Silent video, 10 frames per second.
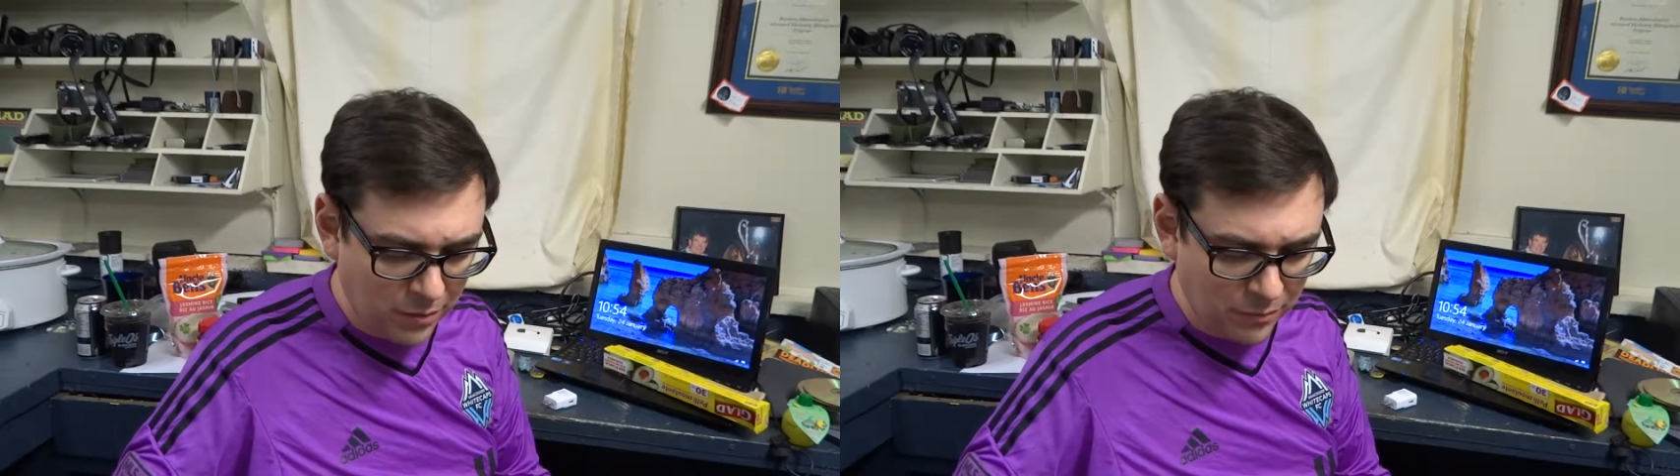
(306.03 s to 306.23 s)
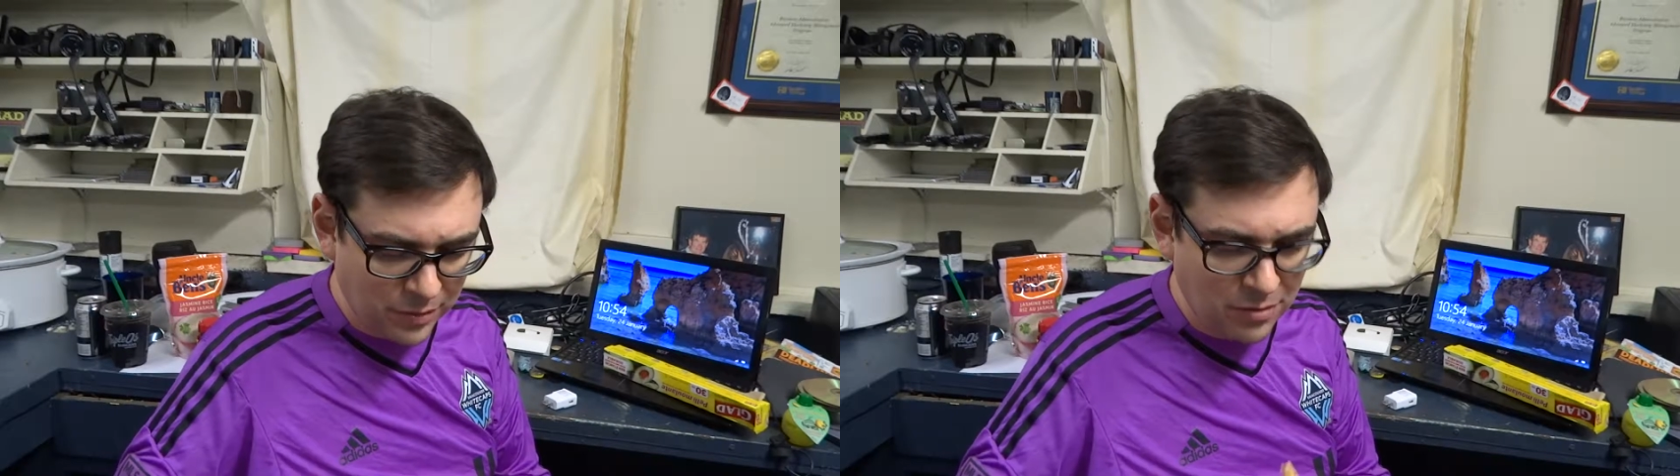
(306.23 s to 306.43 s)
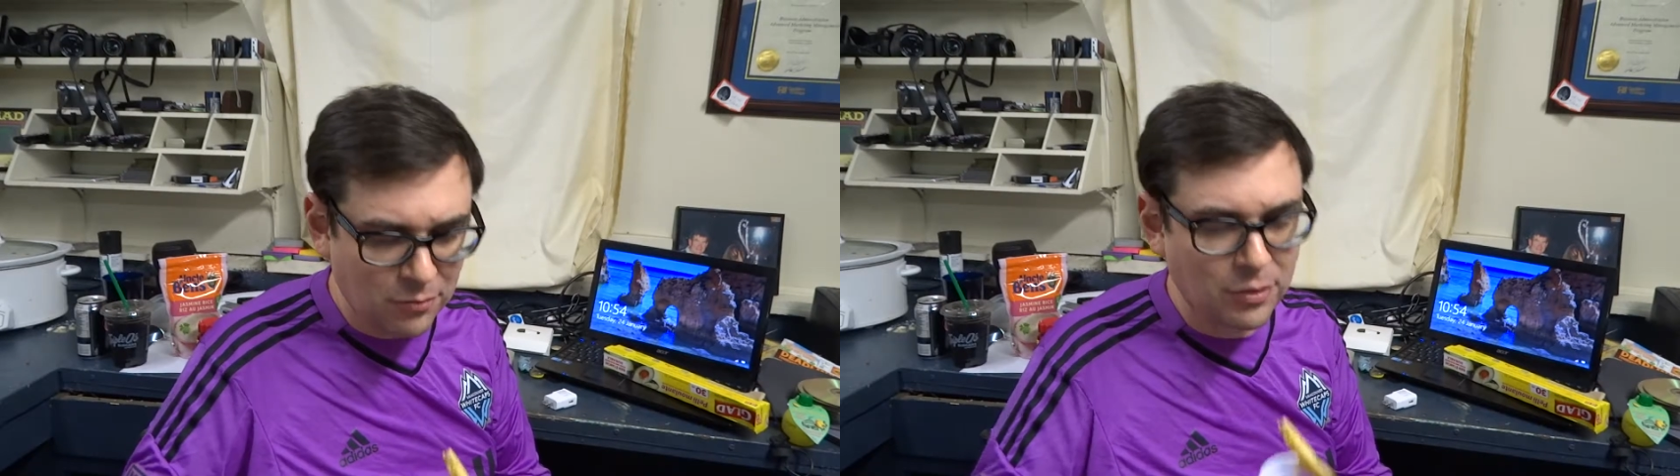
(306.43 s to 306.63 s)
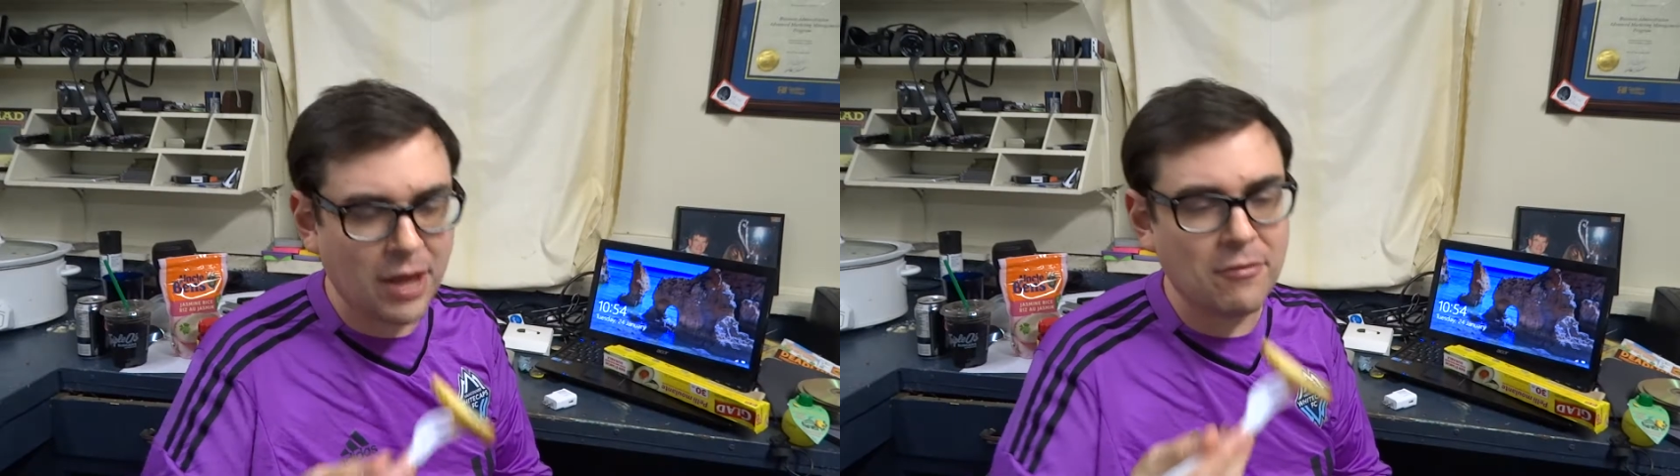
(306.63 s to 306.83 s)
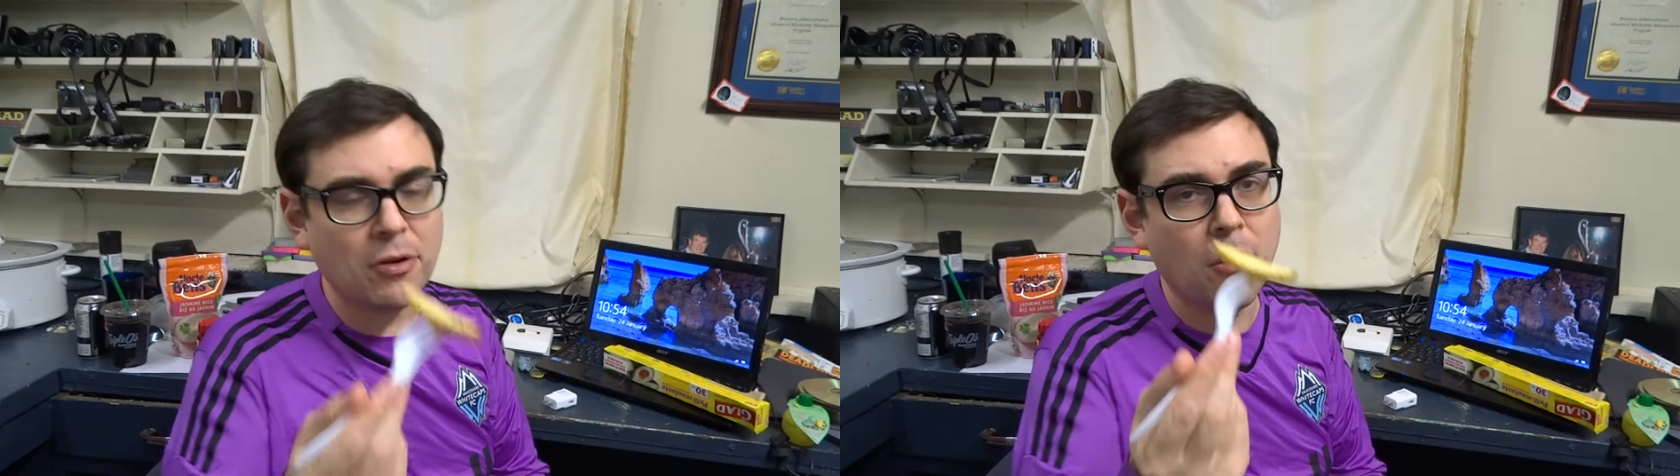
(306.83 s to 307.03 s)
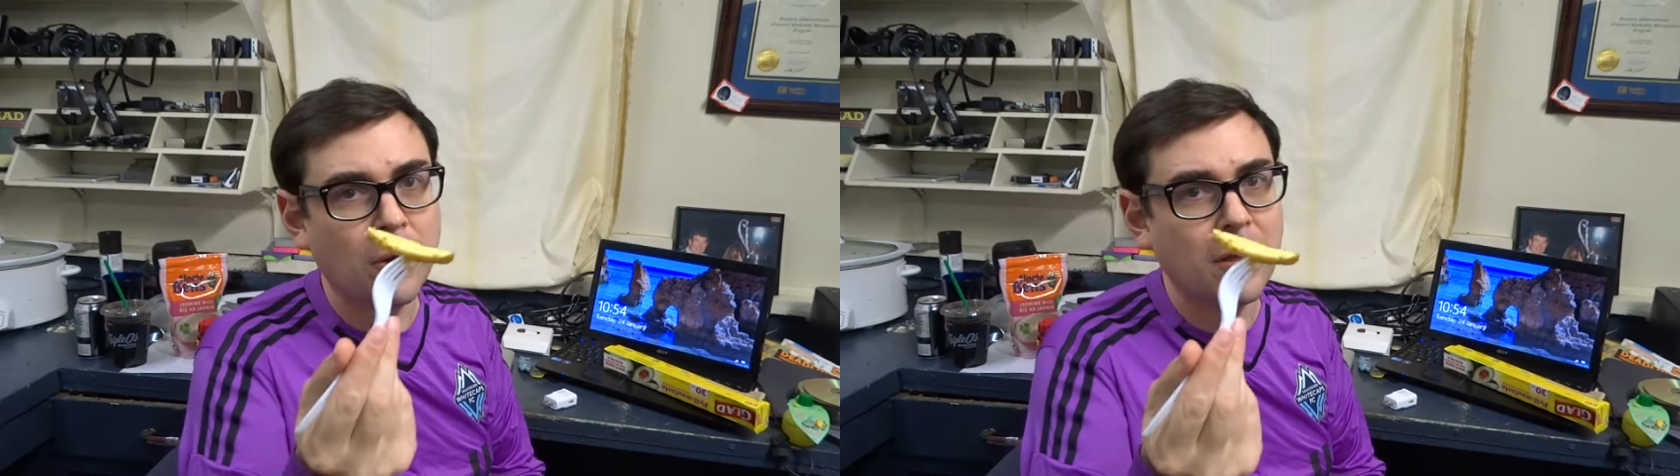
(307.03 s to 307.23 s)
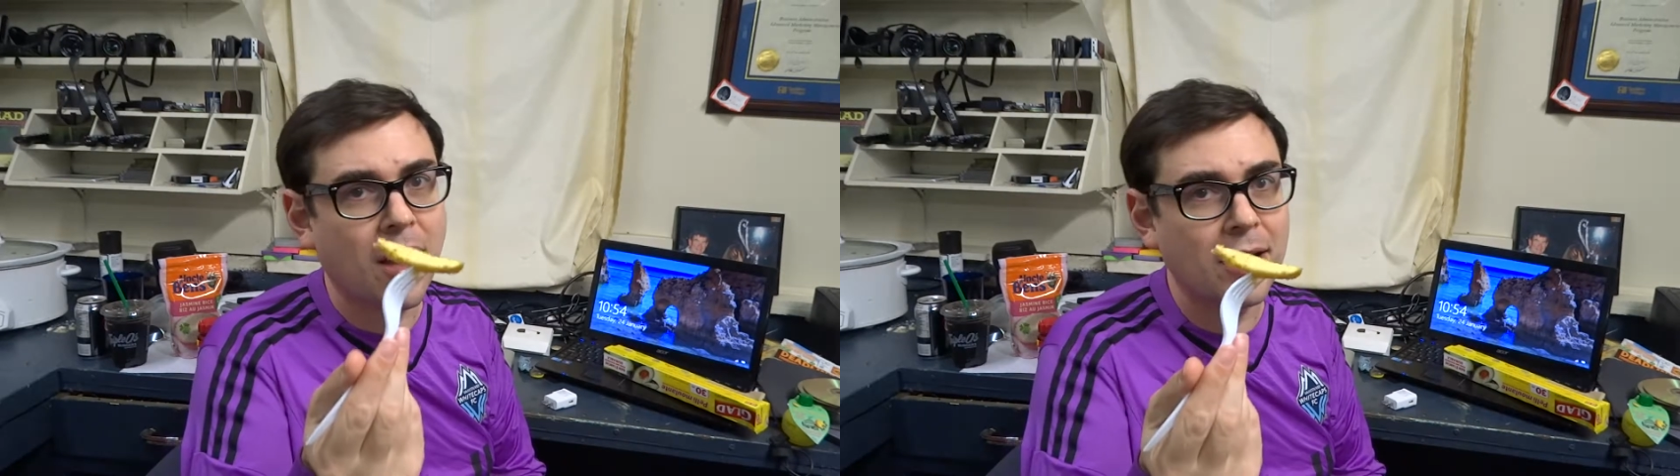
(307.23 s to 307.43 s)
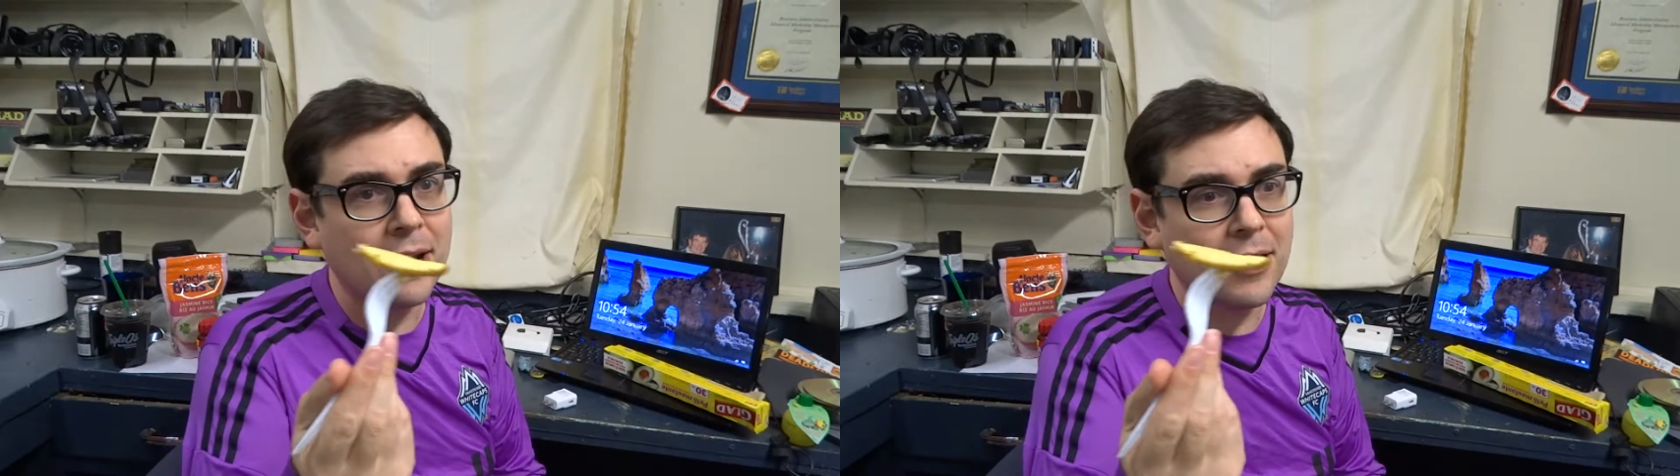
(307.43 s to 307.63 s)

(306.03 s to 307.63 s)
It doesn't really have a coating on it.